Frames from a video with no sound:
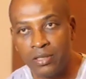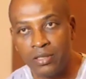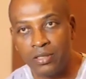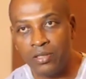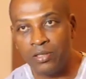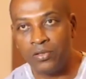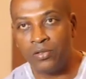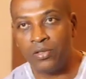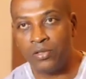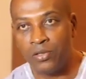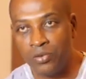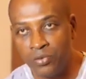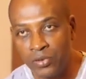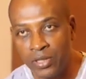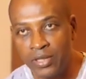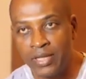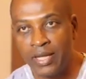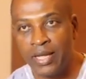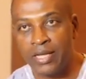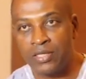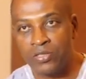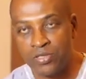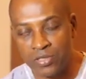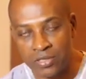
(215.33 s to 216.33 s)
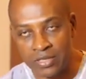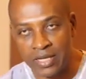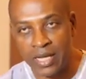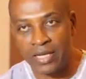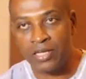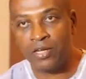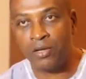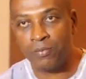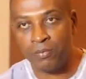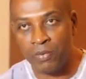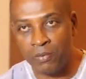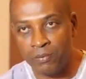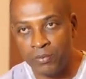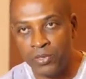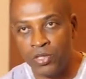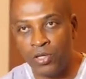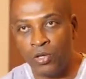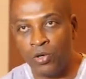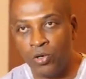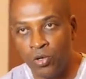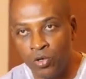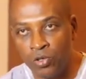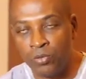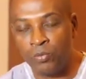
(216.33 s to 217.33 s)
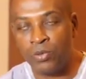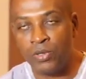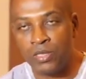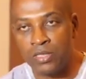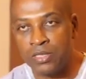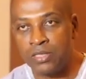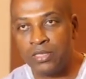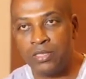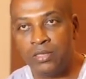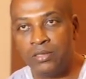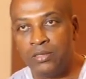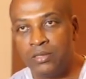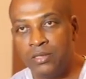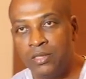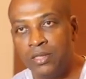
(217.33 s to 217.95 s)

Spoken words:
You know, you really had to stand up and be your own person.